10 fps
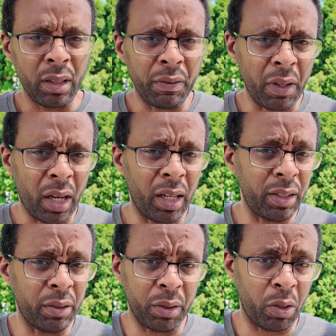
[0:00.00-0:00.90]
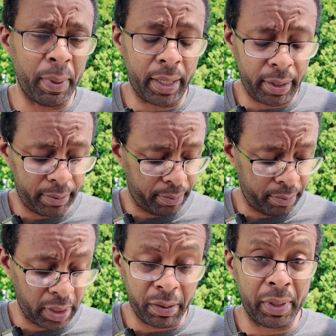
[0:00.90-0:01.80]
If y'all don't know about it,
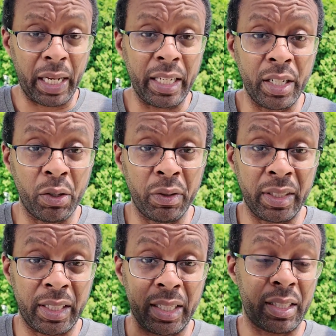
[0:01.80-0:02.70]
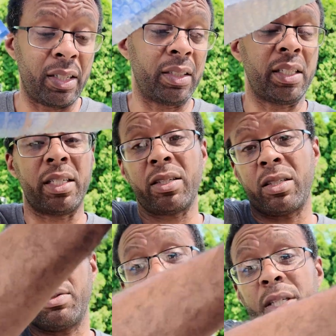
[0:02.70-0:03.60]
believe me, I didn't know it existed until I saw
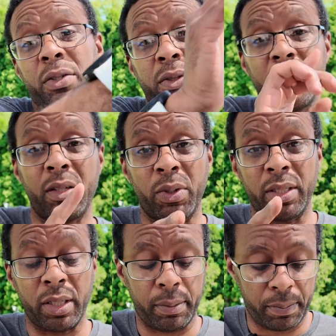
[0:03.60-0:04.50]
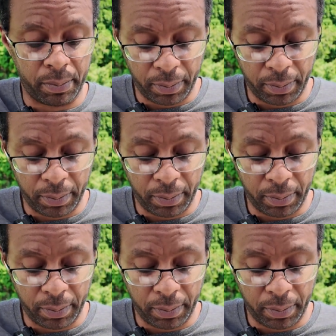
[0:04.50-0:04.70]
somebody use it one time.